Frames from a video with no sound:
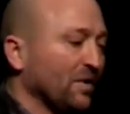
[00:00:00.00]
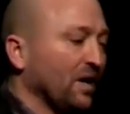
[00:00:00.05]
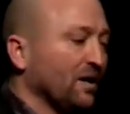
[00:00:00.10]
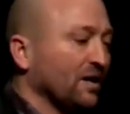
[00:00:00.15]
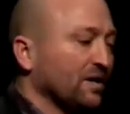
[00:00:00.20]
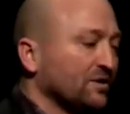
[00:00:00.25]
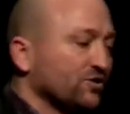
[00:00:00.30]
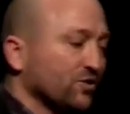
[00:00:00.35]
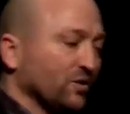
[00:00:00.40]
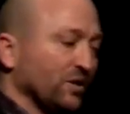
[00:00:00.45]

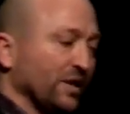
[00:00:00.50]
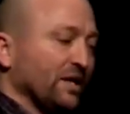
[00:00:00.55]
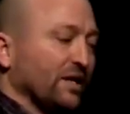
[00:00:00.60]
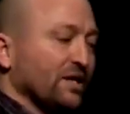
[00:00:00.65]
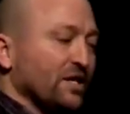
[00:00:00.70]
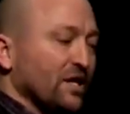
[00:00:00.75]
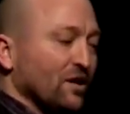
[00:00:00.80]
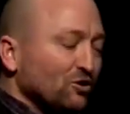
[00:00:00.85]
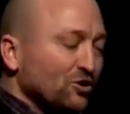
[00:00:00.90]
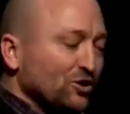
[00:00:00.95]
drilling in the
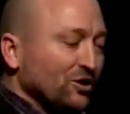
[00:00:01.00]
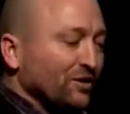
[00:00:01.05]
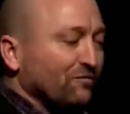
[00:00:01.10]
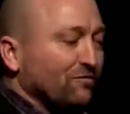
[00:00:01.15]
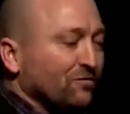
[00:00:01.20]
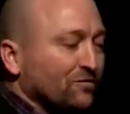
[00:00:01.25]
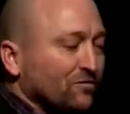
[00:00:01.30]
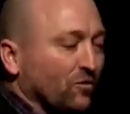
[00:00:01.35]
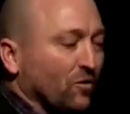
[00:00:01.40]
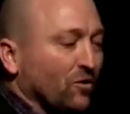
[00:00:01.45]
ocean
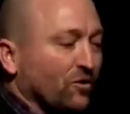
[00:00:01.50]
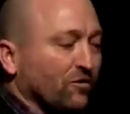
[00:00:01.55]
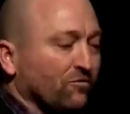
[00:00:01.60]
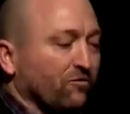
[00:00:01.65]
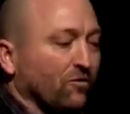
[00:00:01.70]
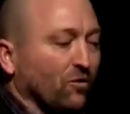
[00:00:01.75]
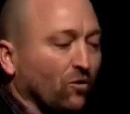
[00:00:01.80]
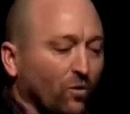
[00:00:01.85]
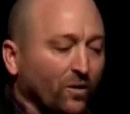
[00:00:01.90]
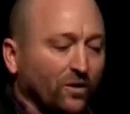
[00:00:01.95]
for
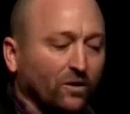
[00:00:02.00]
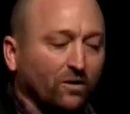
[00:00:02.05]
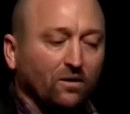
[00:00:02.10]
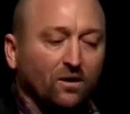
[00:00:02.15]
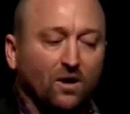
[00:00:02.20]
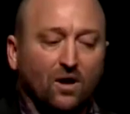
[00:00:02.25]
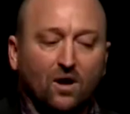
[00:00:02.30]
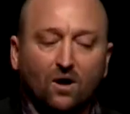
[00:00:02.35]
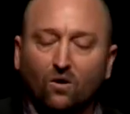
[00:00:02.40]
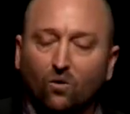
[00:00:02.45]
oil,
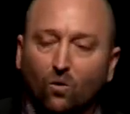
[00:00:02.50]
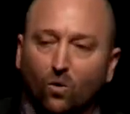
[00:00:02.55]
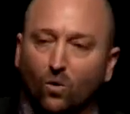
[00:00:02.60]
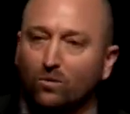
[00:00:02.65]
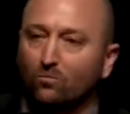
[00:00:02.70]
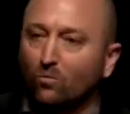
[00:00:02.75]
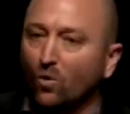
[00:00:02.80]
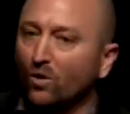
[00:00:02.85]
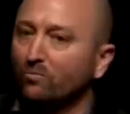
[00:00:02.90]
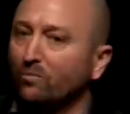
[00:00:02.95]
or
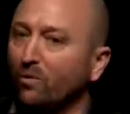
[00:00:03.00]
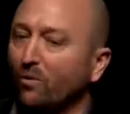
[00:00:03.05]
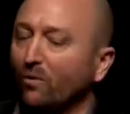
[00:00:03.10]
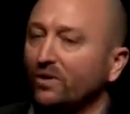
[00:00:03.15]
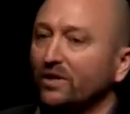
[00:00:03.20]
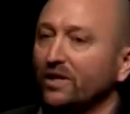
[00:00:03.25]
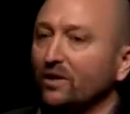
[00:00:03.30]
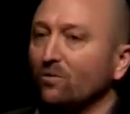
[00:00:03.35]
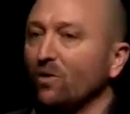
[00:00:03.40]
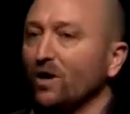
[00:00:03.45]
more importantly,
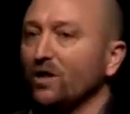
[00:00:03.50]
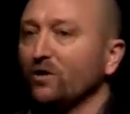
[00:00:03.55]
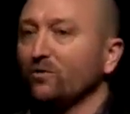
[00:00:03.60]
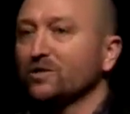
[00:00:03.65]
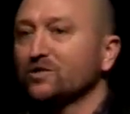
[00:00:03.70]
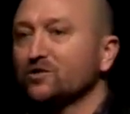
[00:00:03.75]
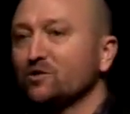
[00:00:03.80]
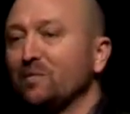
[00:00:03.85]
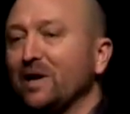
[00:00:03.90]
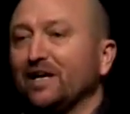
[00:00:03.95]
whether it's to
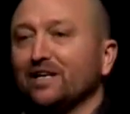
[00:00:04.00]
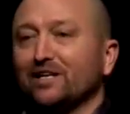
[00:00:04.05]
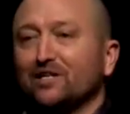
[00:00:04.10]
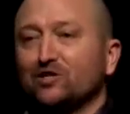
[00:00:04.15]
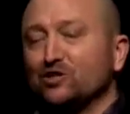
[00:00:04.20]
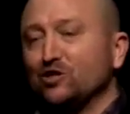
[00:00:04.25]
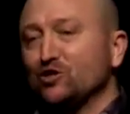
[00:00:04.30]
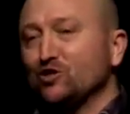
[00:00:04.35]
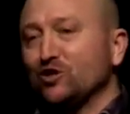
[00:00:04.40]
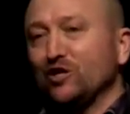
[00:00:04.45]
make a
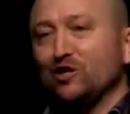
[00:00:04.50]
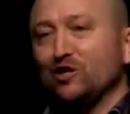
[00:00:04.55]
decision in